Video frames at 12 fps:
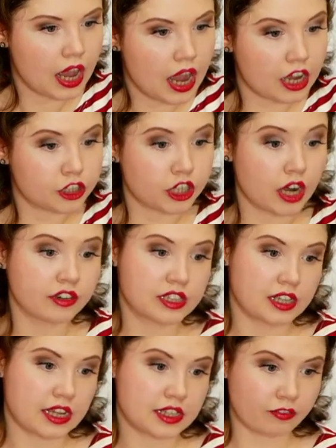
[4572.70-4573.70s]
Shari
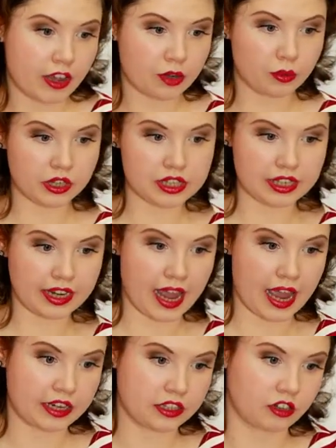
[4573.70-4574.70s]
says, if anyone is in
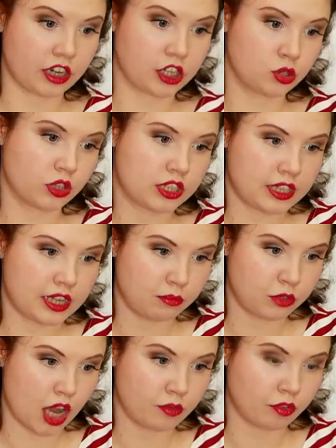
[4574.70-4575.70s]
Canada, I saw the same
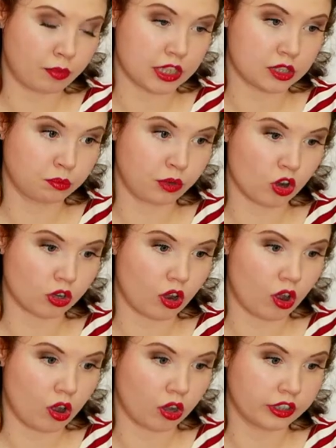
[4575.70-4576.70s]
type of puzzle block
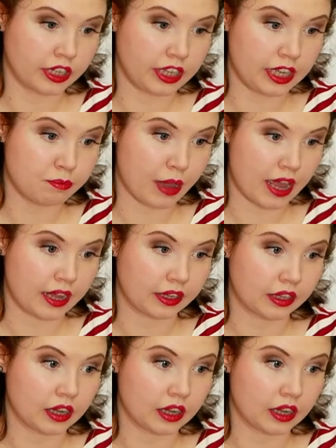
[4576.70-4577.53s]
on eBay.